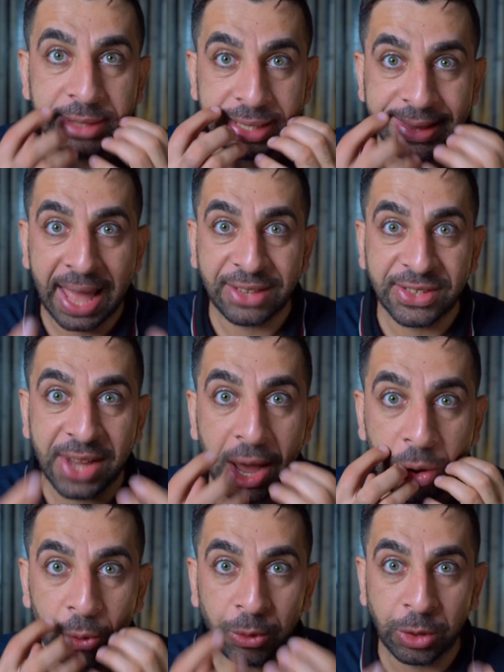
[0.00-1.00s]
That's
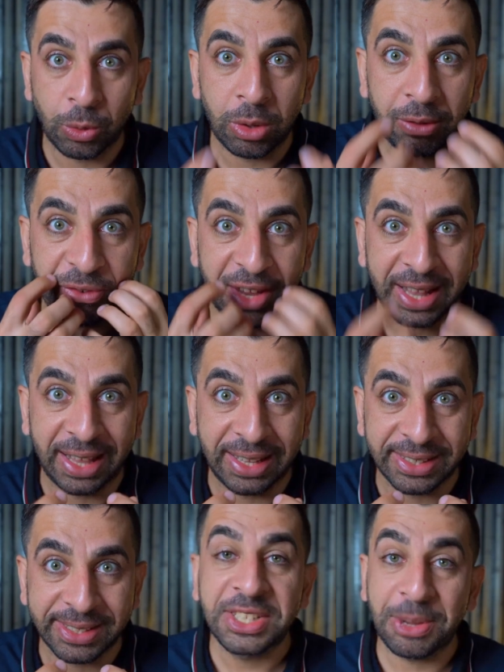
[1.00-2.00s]
how you will feel
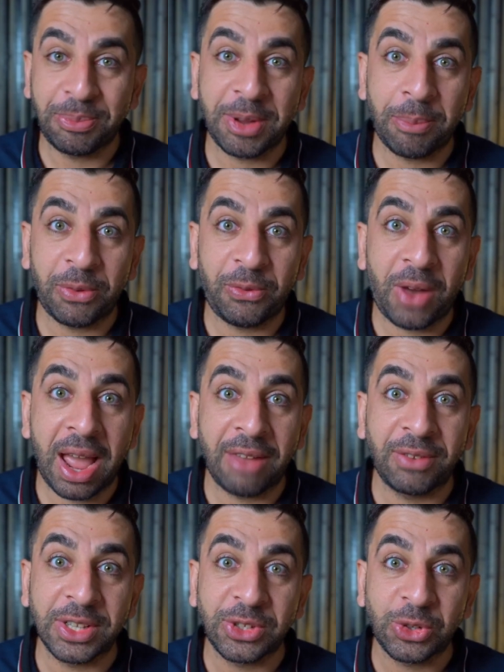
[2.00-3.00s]
it. Tip number
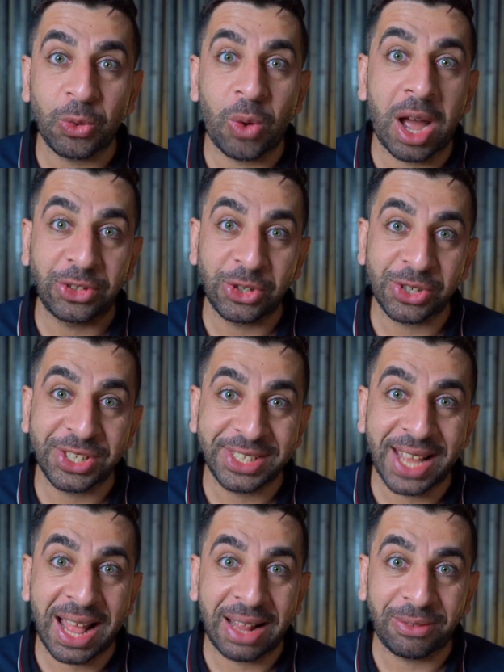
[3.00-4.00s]
5 is to watch
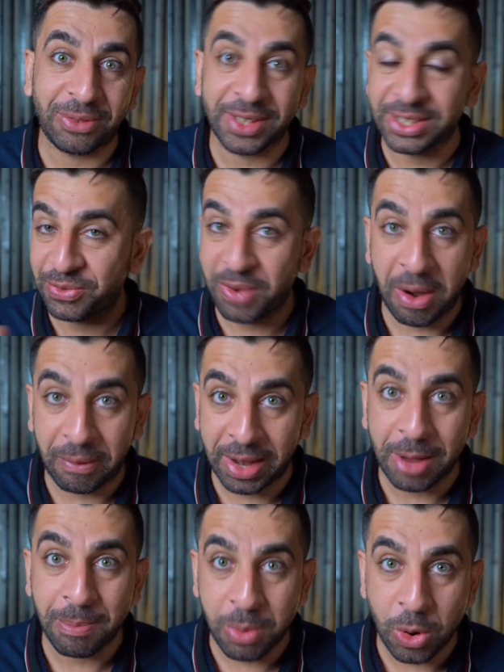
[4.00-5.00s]
yourself. It's
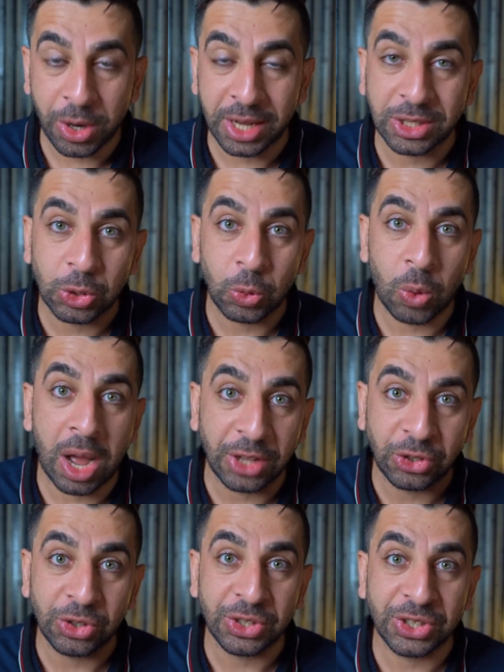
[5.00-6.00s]
very important to
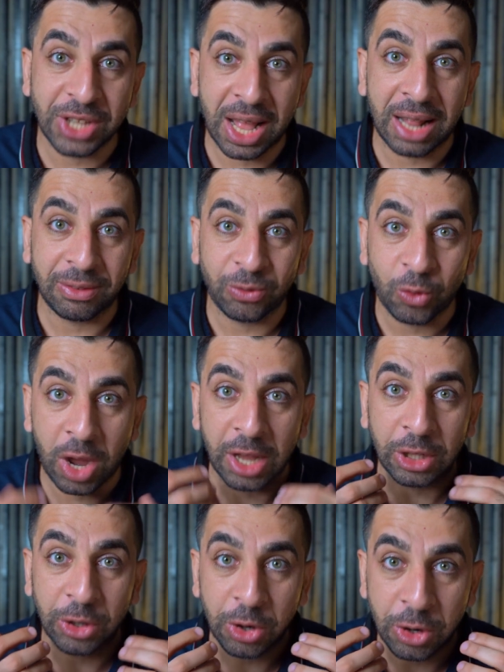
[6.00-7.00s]
watch yourself
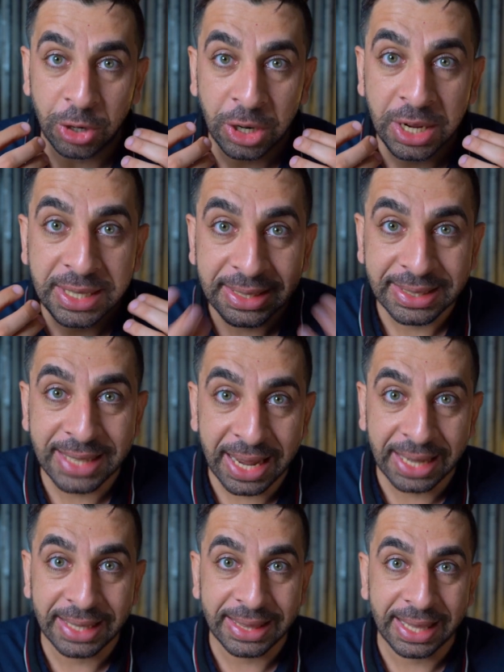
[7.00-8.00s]
while you're
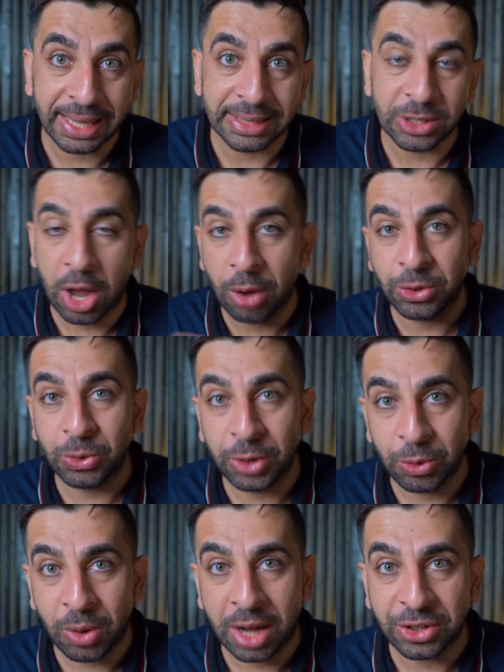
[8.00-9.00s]
saying things. So how do
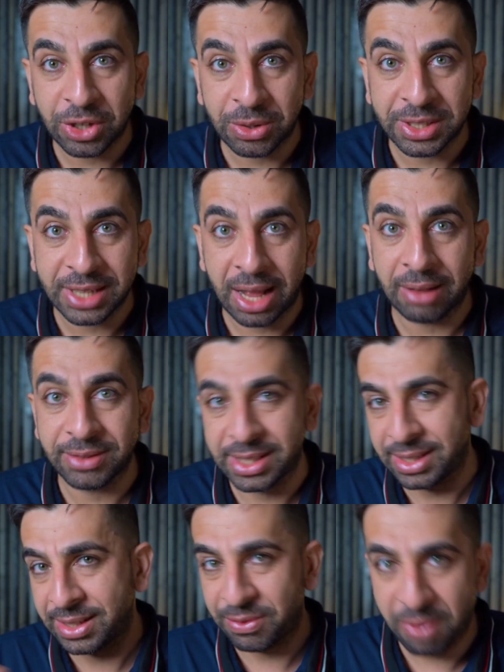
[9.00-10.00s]
we watch ourselves?
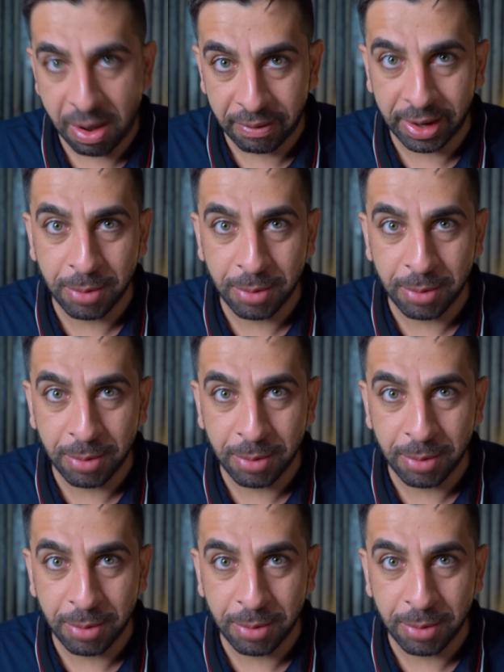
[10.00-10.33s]
This is very